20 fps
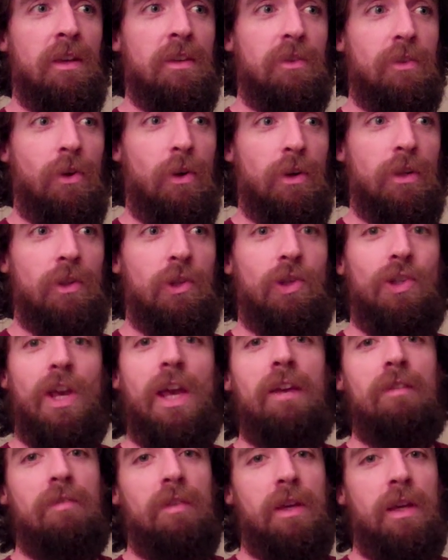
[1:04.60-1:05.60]
started
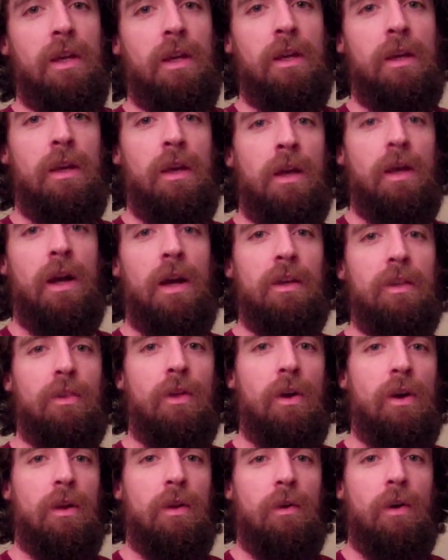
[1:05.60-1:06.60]
shaving, I
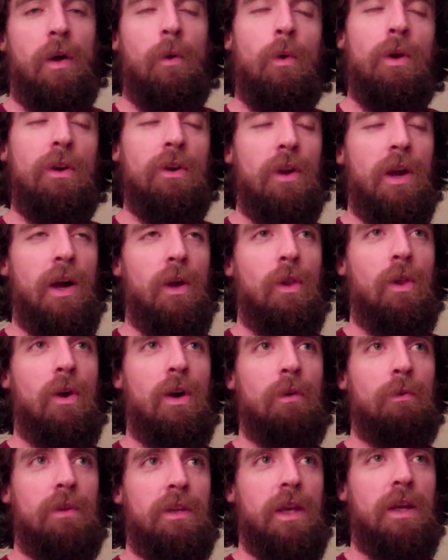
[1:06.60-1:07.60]
thought, I wonder how
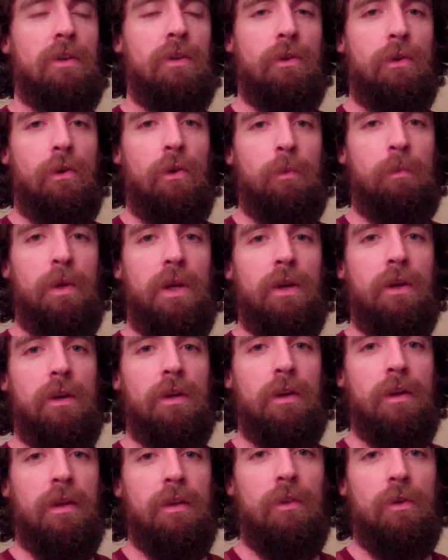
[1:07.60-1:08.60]
long it would take to grow a
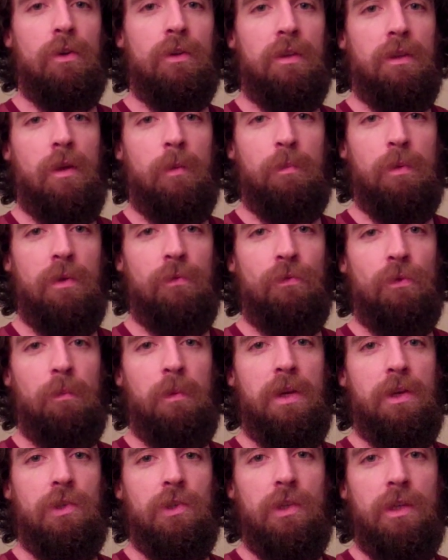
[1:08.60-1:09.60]
beard, and I looked up
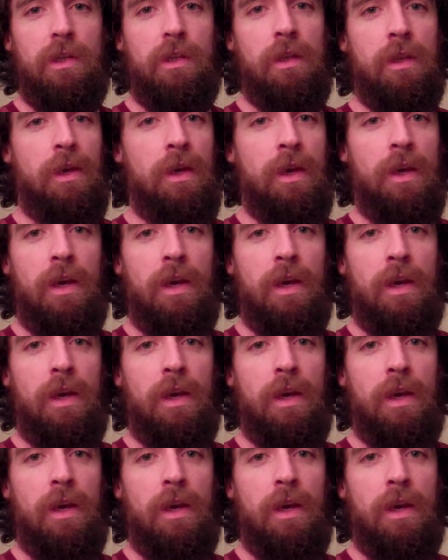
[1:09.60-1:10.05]
information,